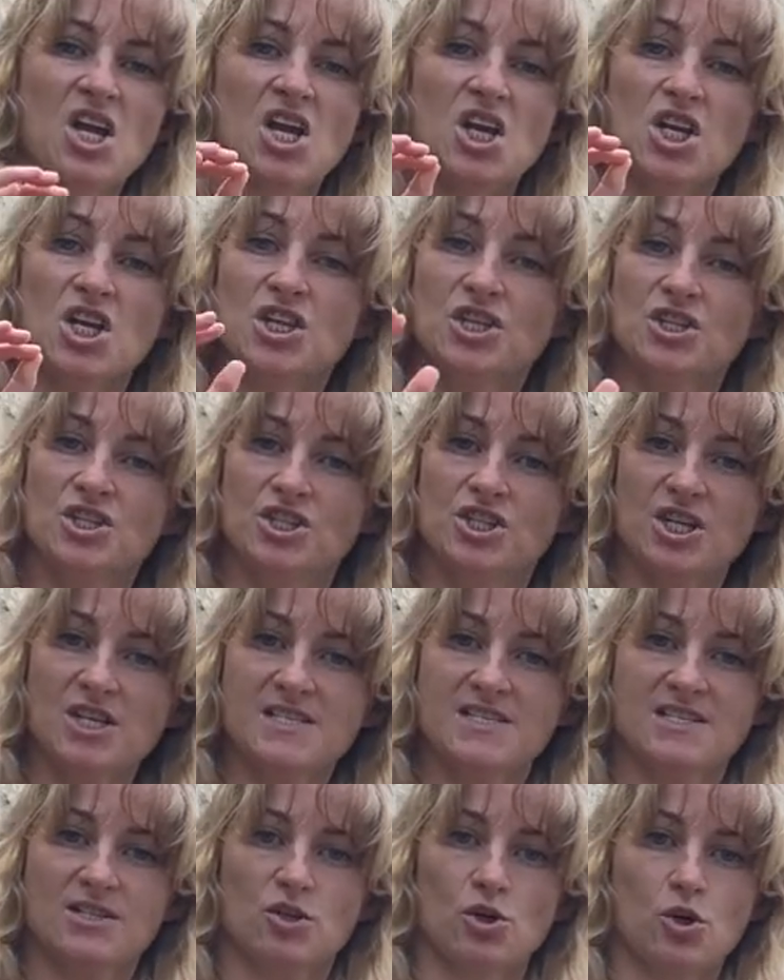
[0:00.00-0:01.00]
In
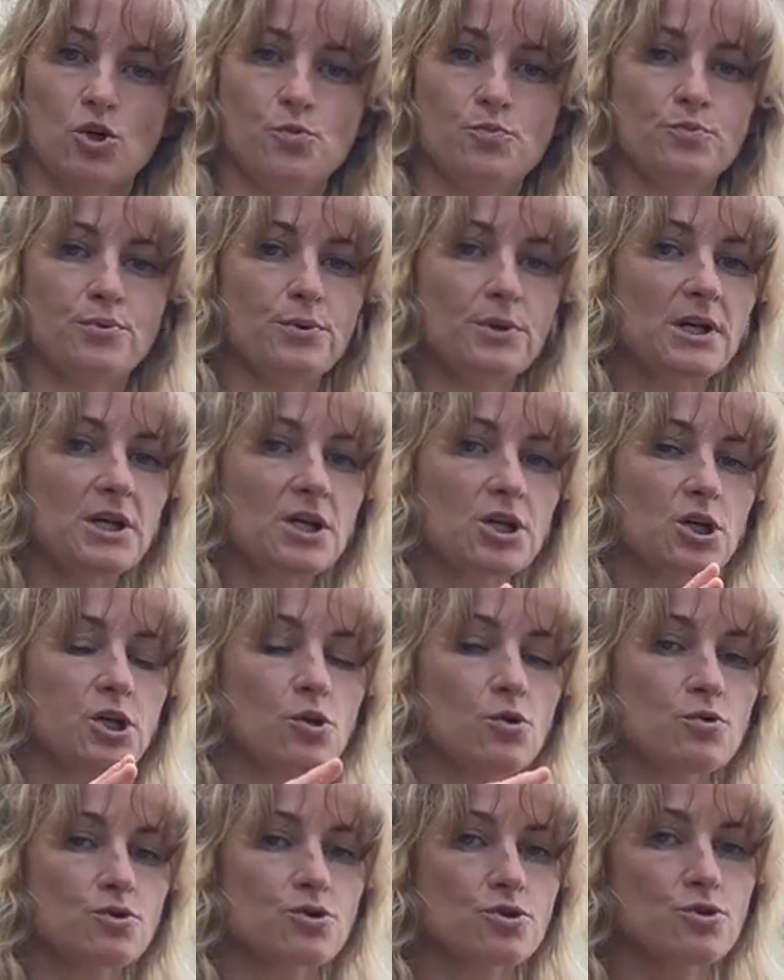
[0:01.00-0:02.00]
this group, we
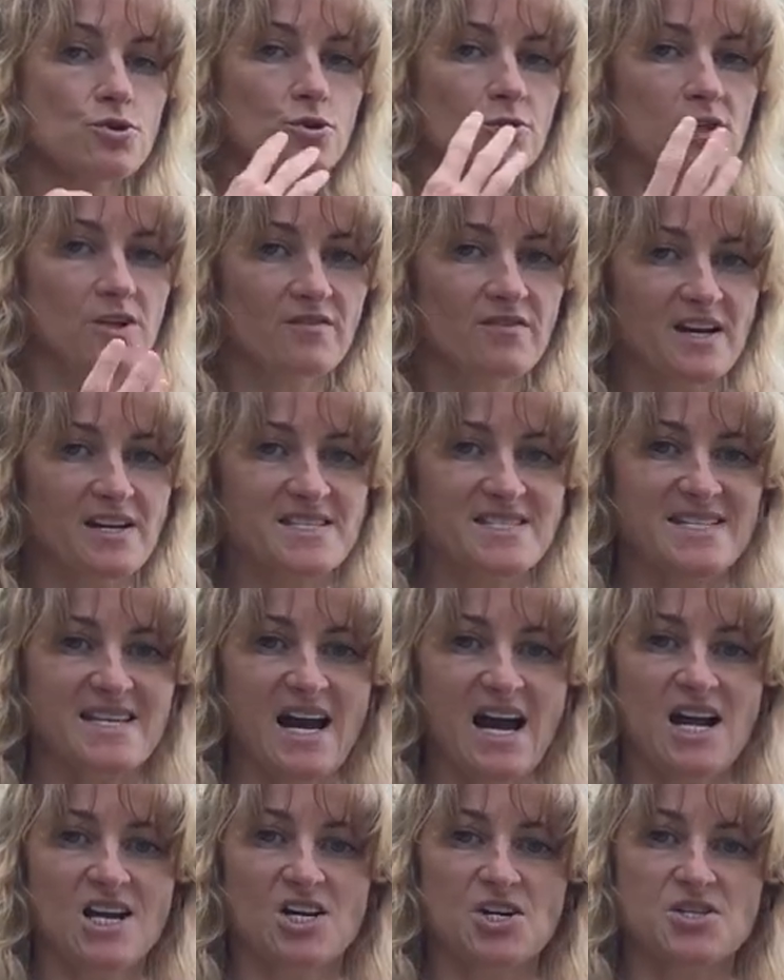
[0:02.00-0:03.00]
include
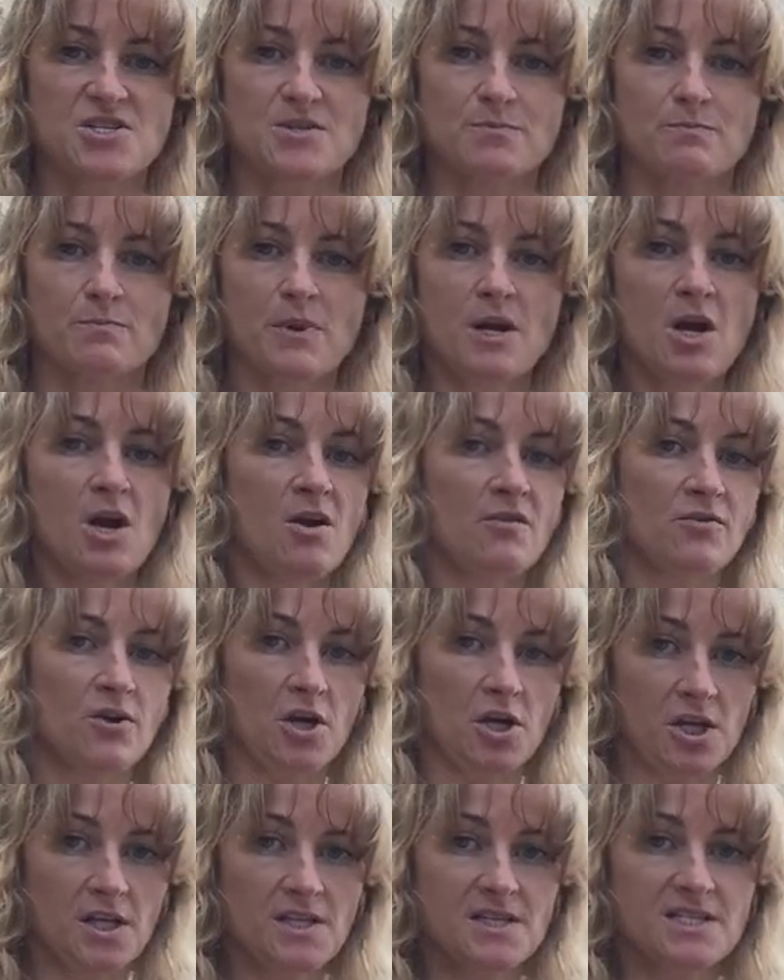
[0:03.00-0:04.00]
universalism, for
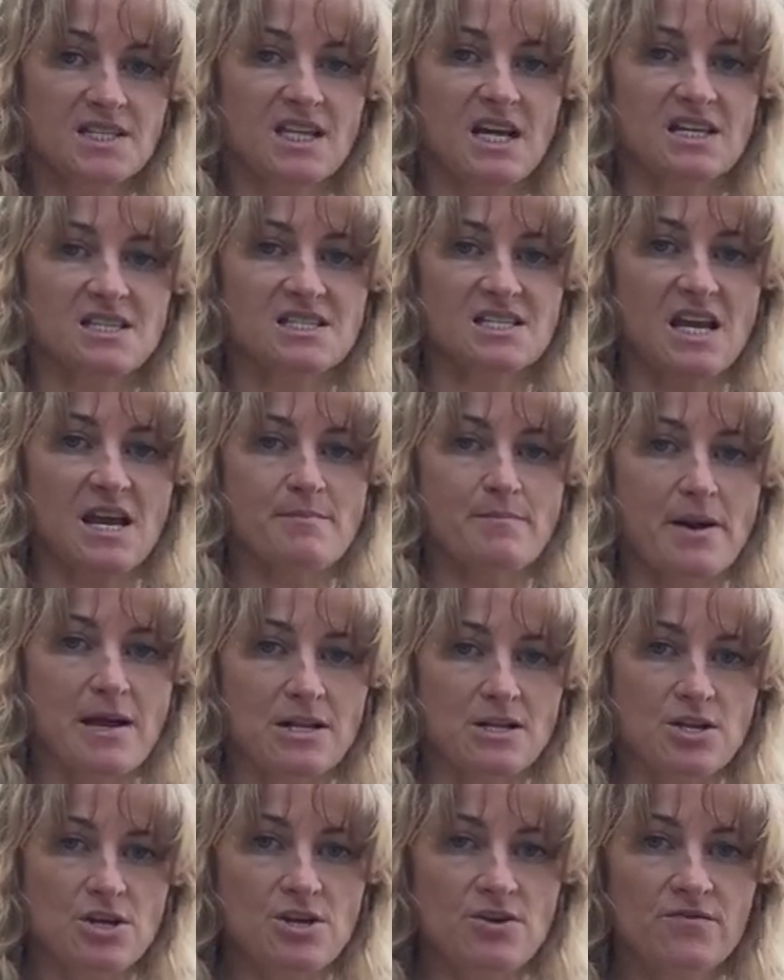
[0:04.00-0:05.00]
instance, a
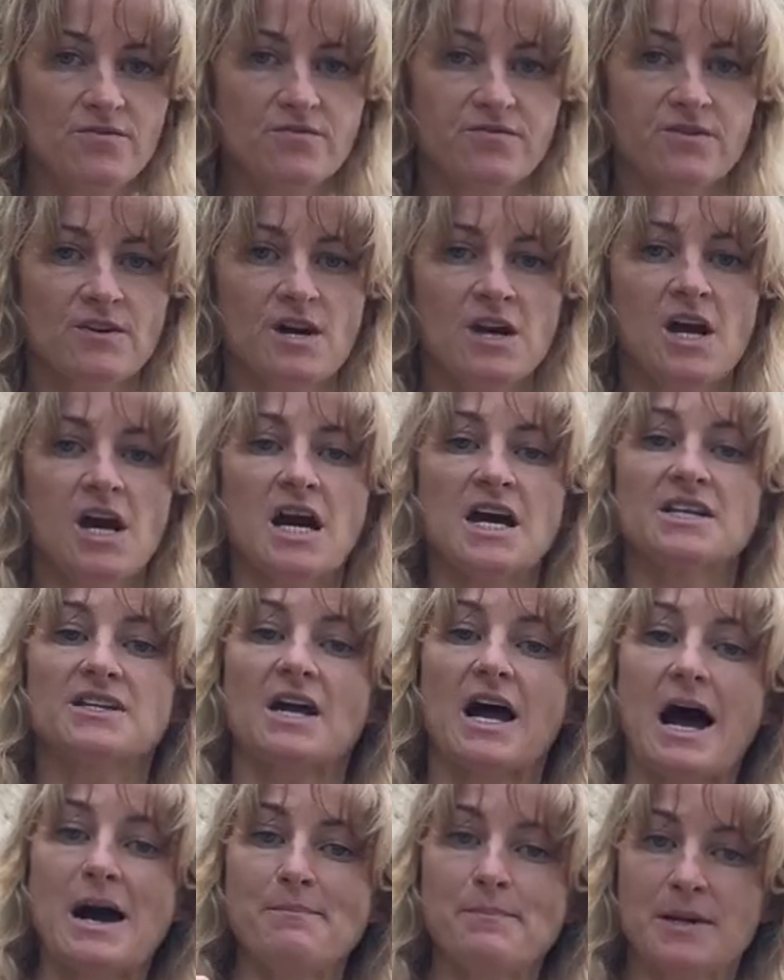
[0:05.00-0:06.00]
belief and
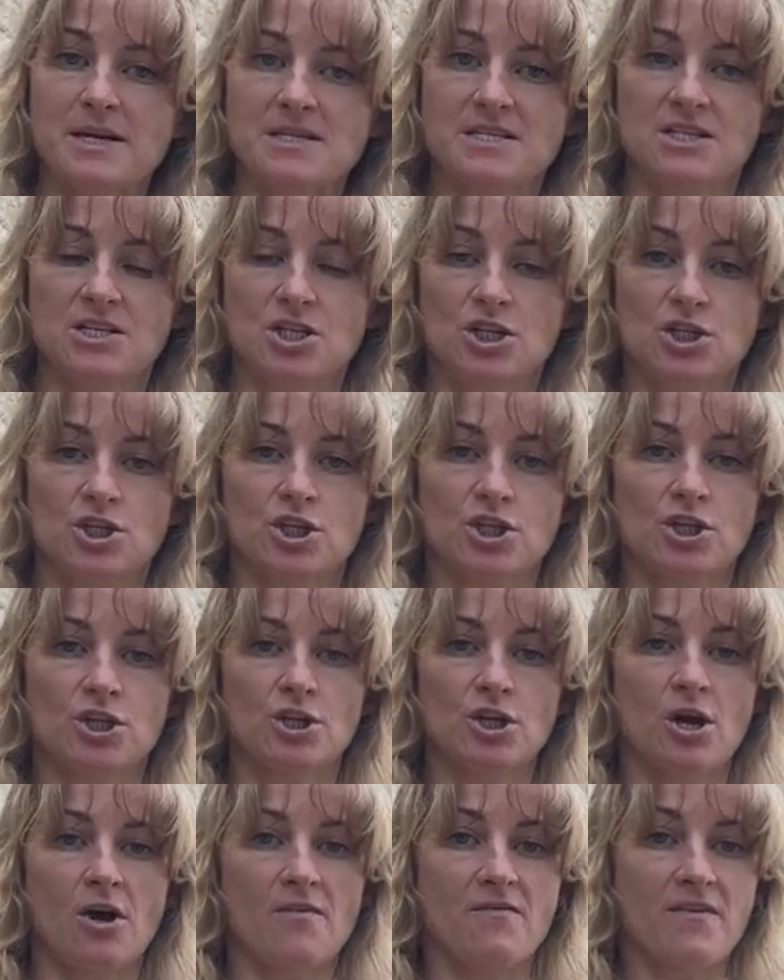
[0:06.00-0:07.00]

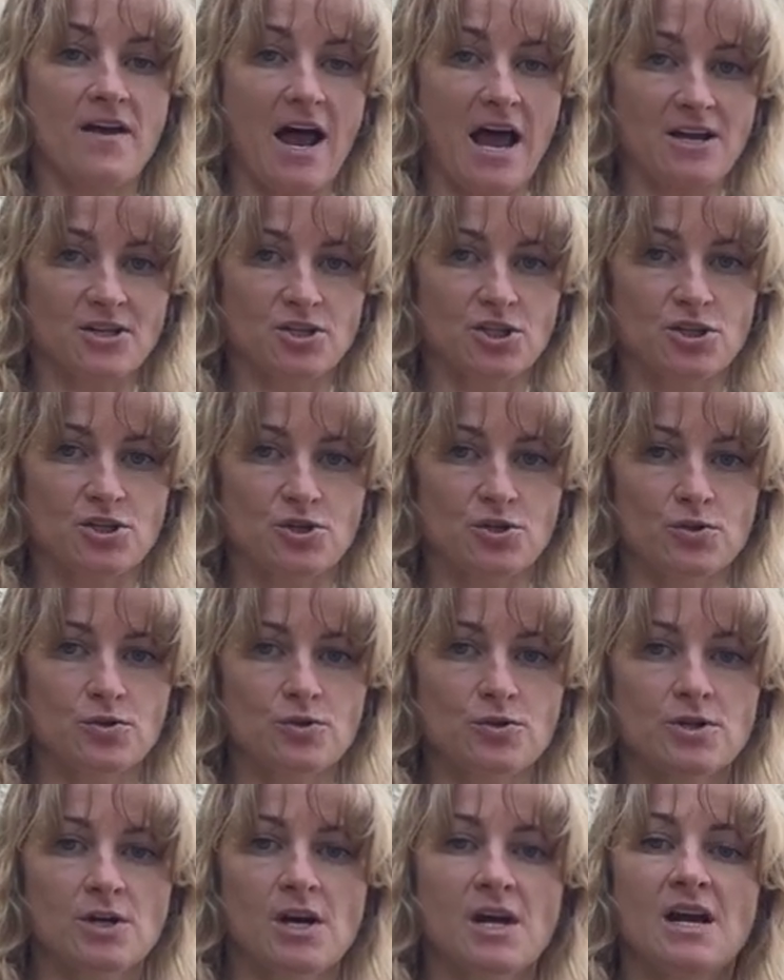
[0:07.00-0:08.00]
appreciation of the
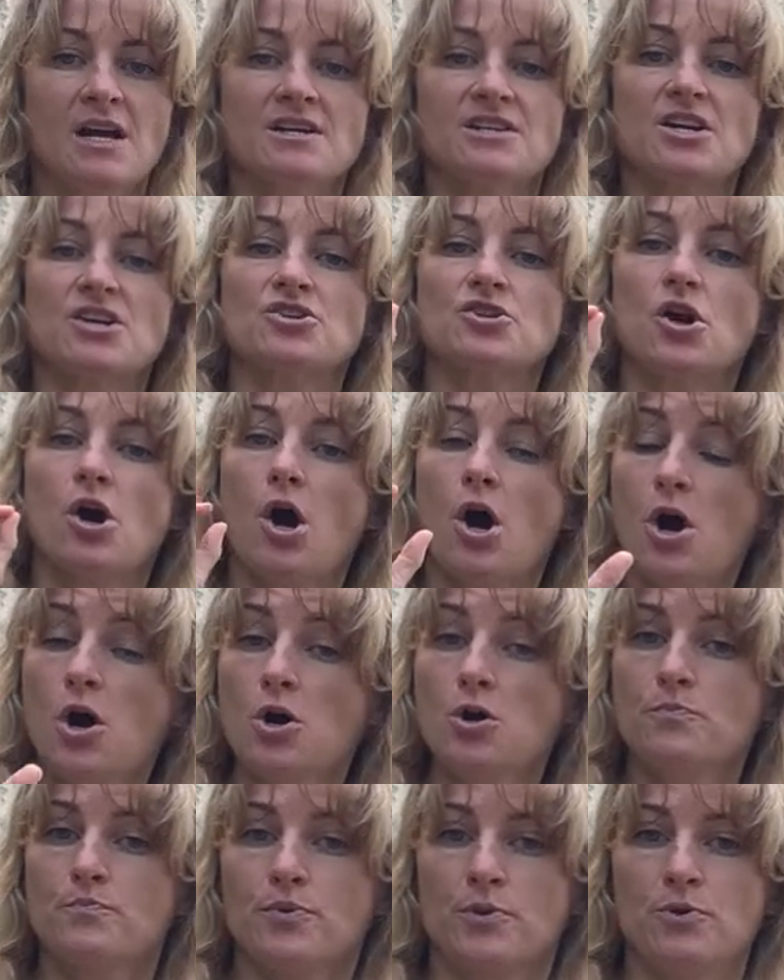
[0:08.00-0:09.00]
attitude that
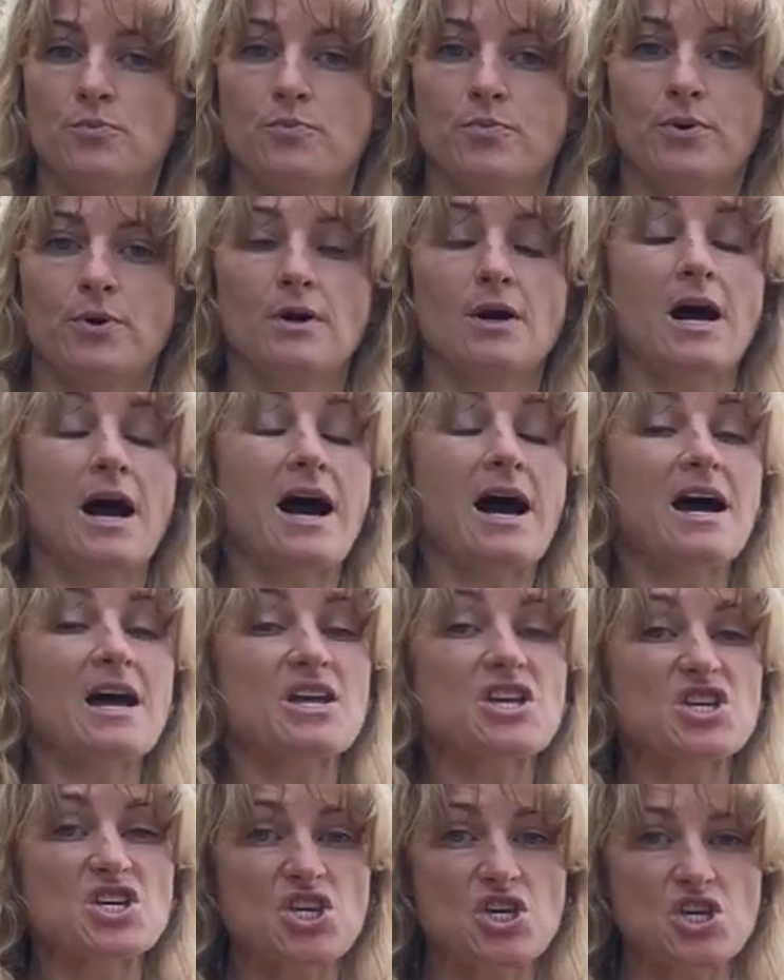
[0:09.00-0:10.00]
all people are
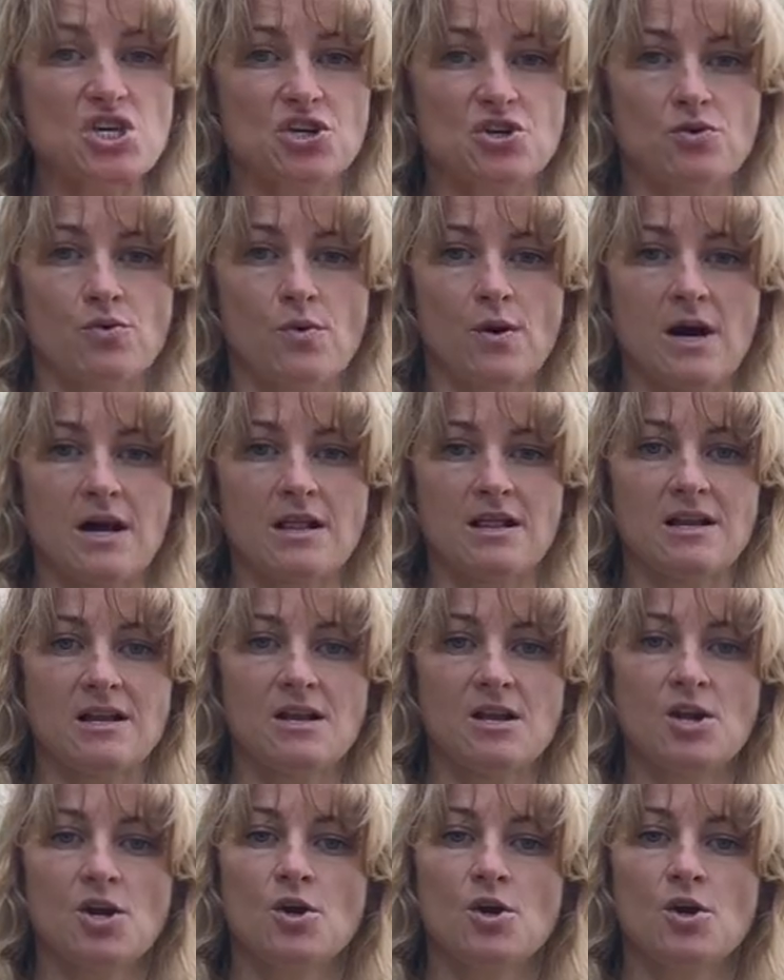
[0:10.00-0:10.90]
equal.